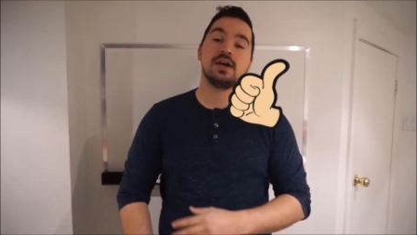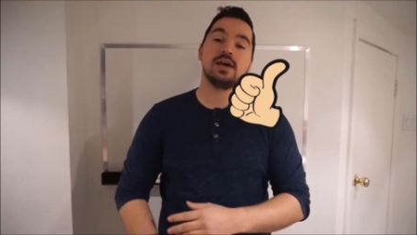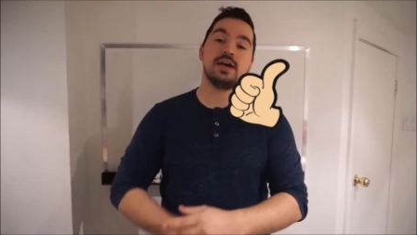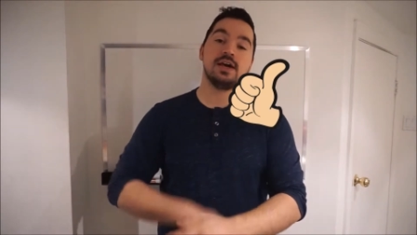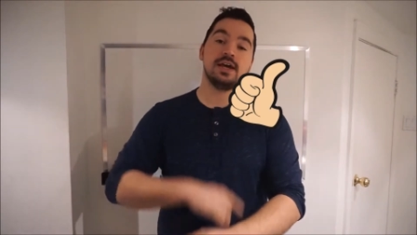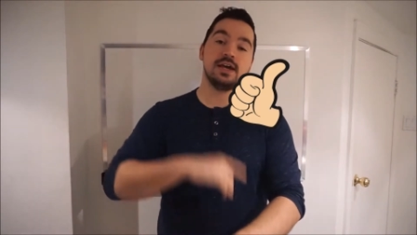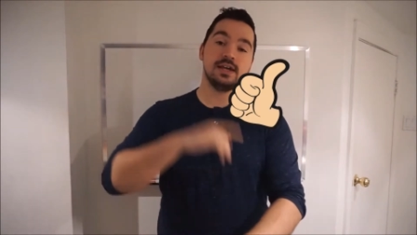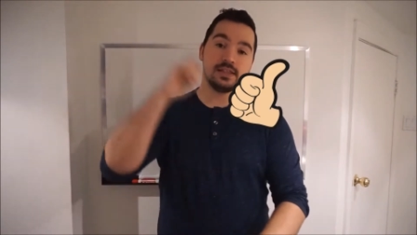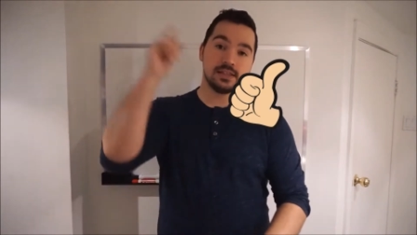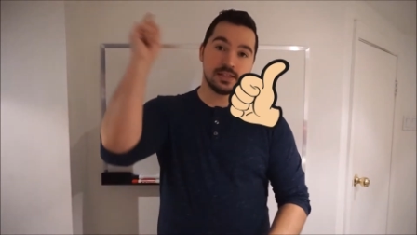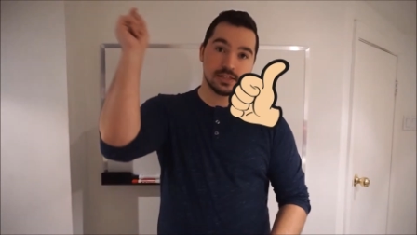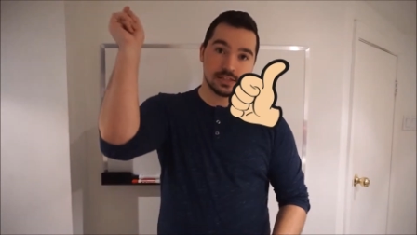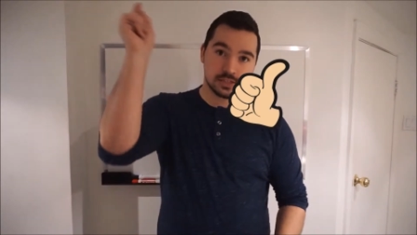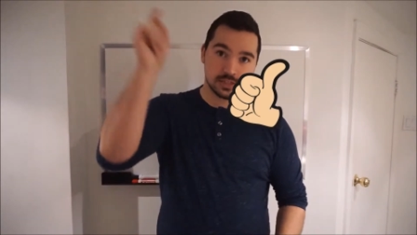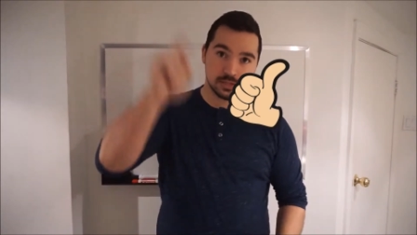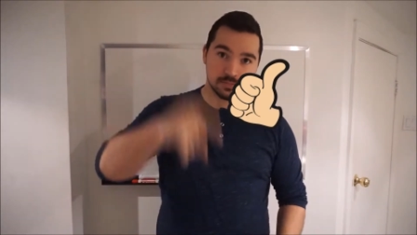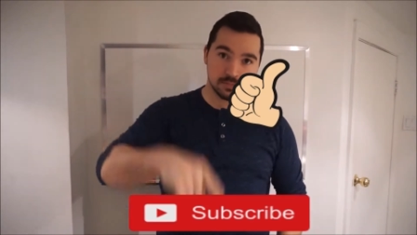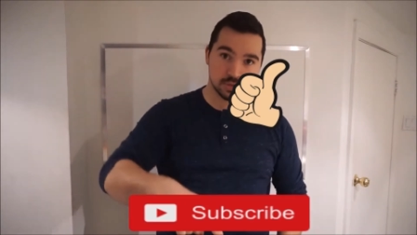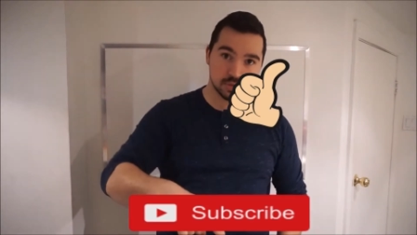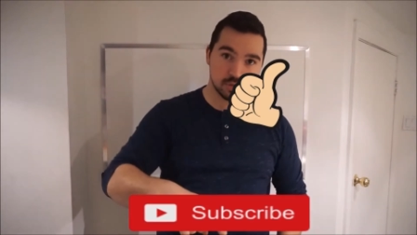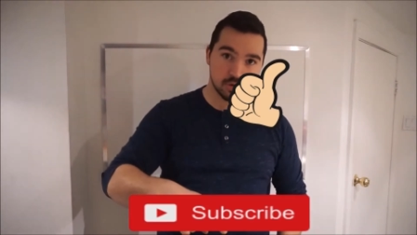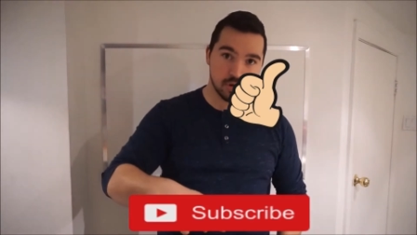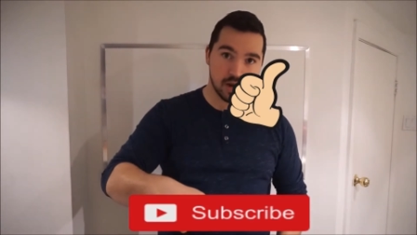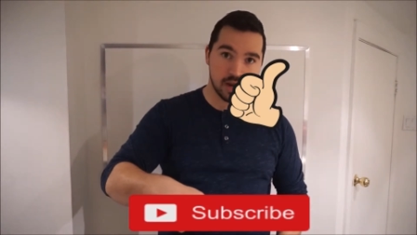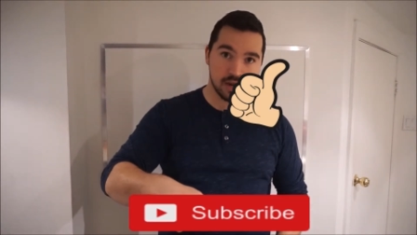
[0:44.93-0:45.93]
hit the
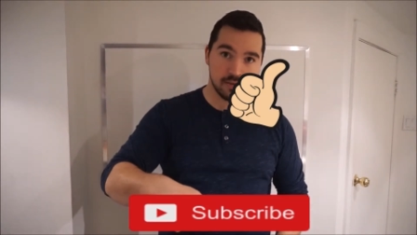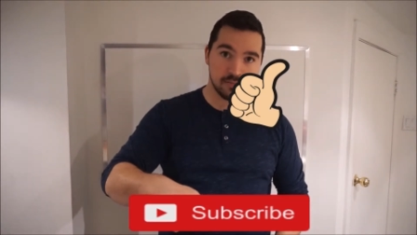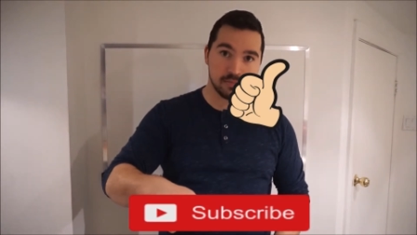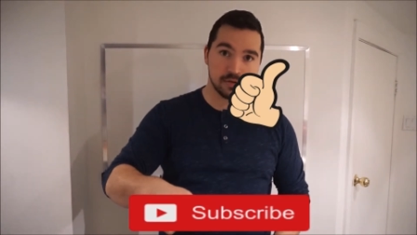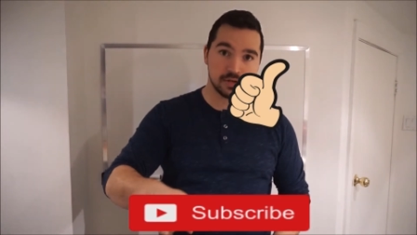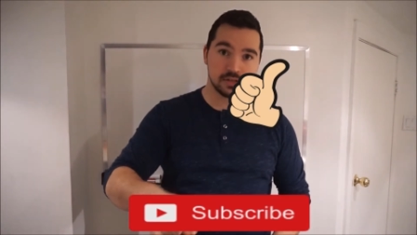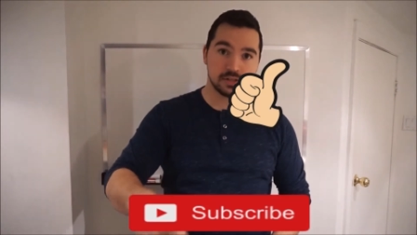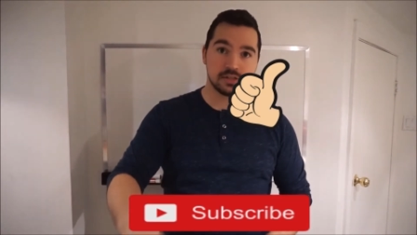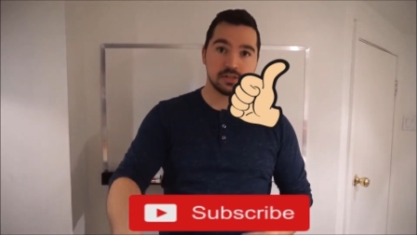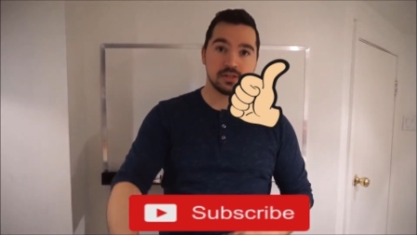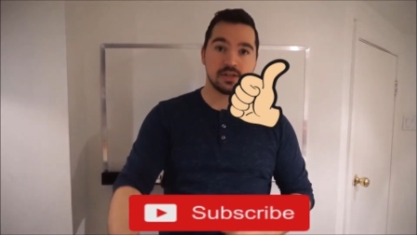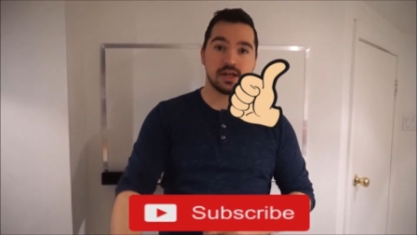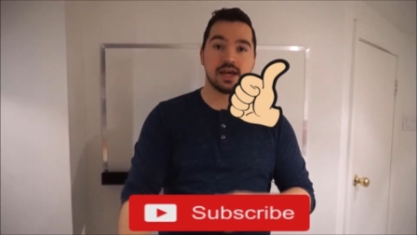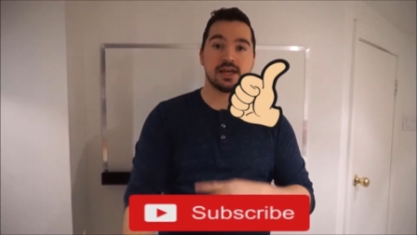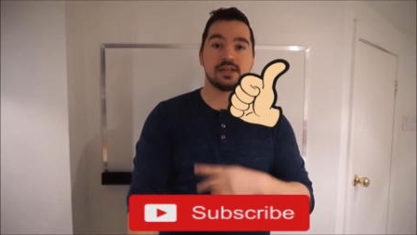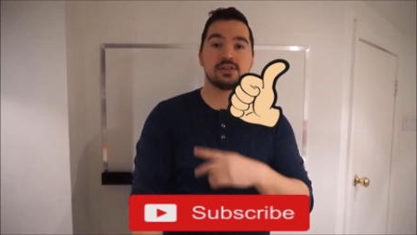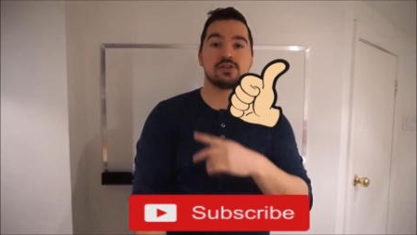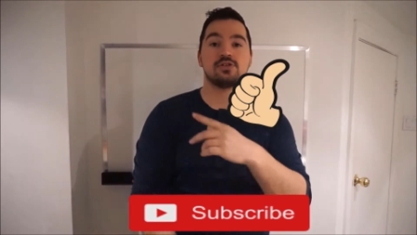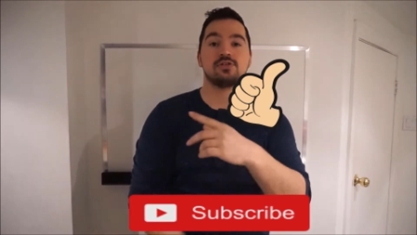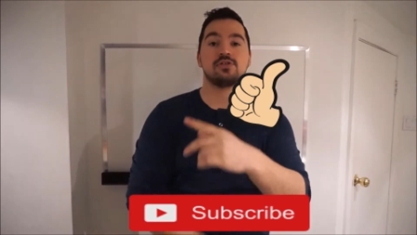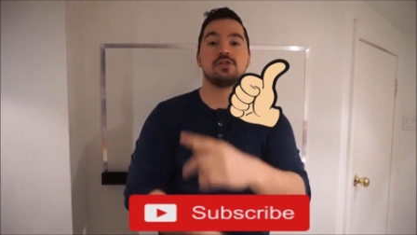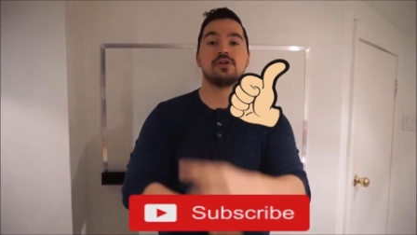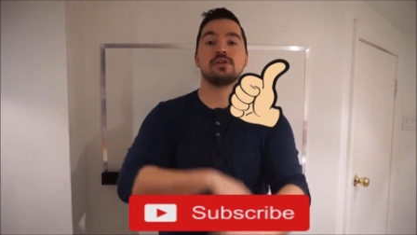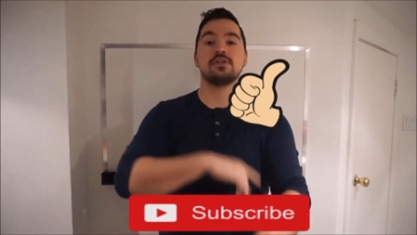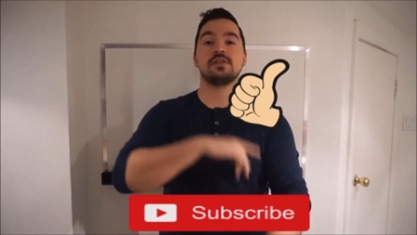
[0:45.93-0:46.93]
subscribe button, and
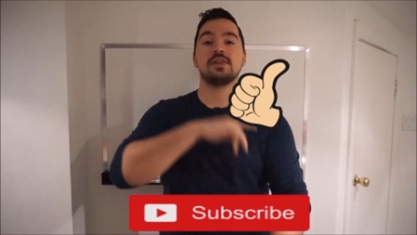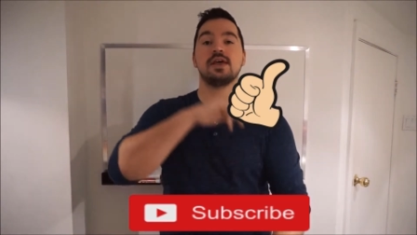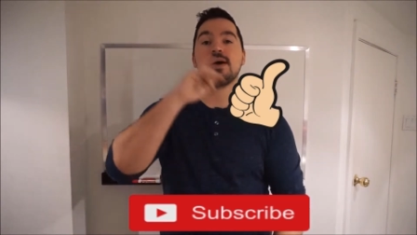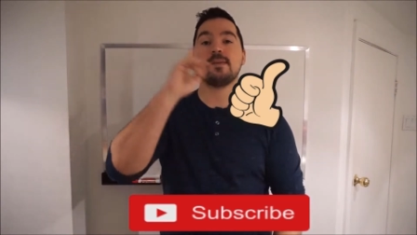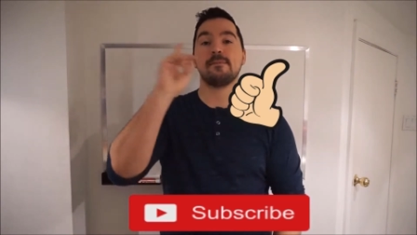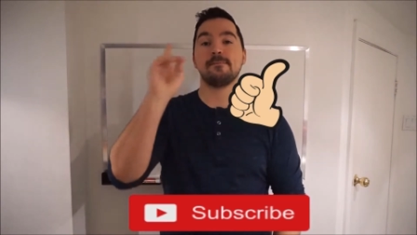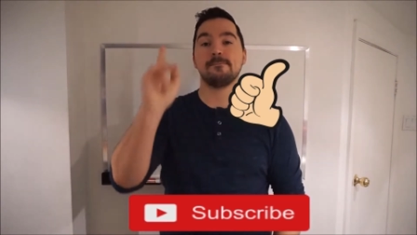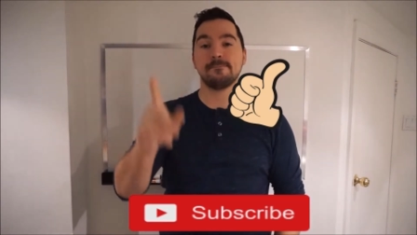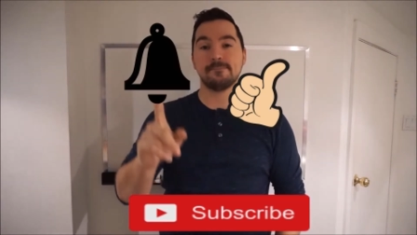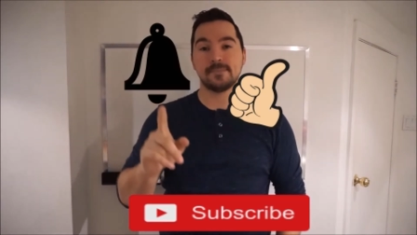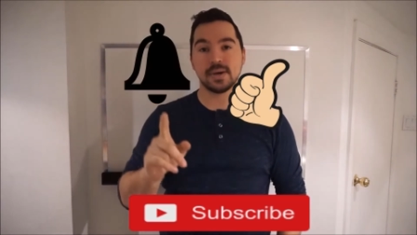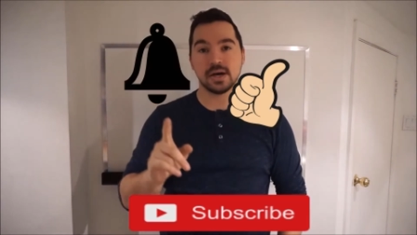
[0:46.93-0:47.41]
turn on that